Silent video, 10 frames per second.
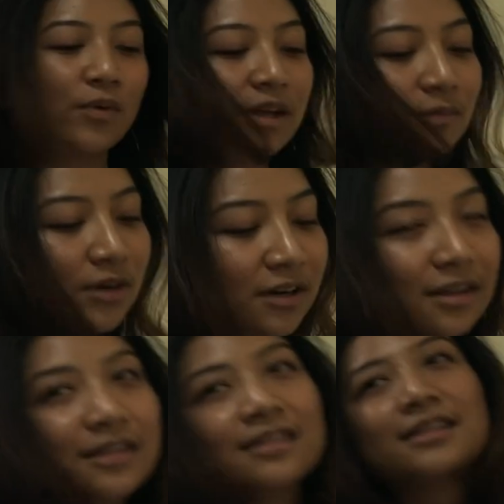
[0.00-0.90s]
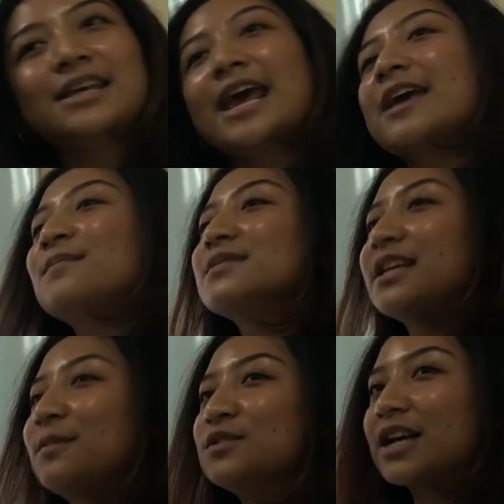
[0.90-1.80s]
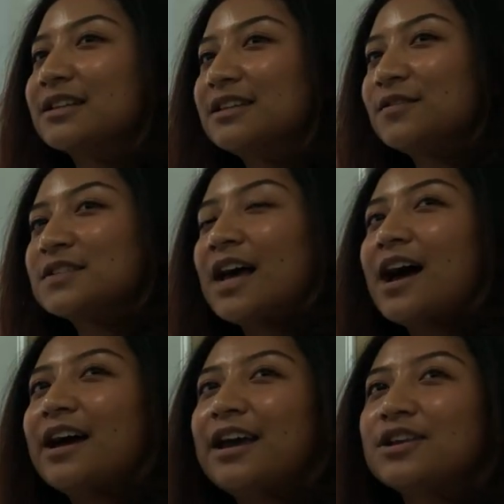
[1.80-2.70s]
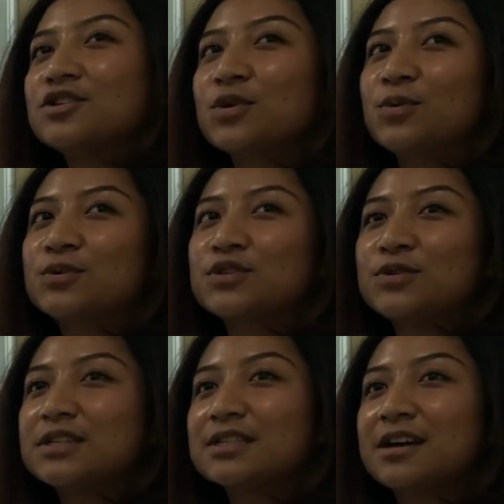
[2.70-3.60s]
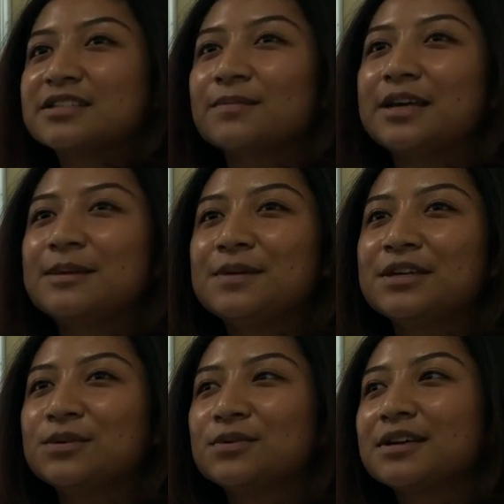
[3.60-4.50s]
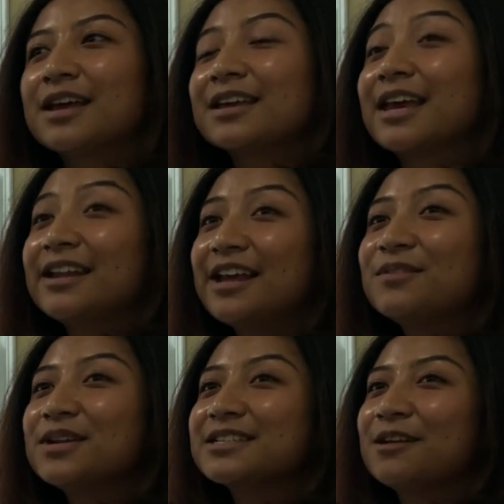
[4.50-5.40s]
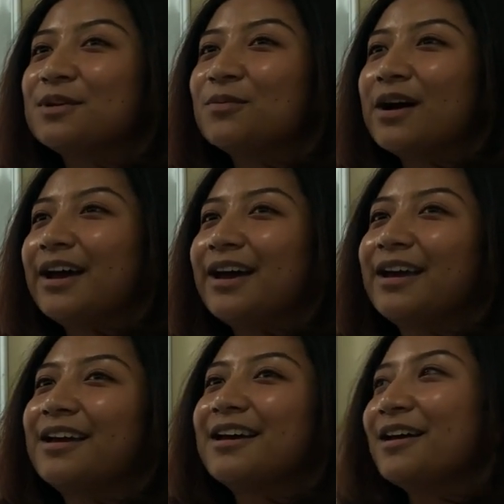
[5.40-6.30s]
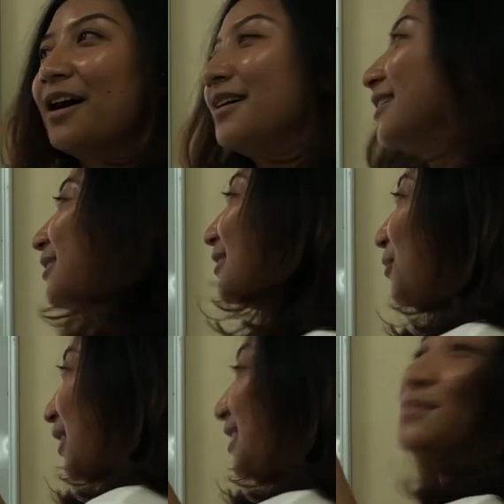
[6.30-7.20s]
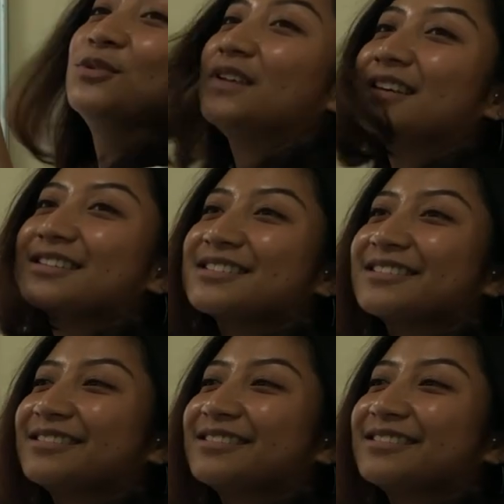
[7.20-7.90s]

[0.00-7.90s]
what were the aims and objectives I chose to discuss in my EPQ? Can anyone tell me what this movie is?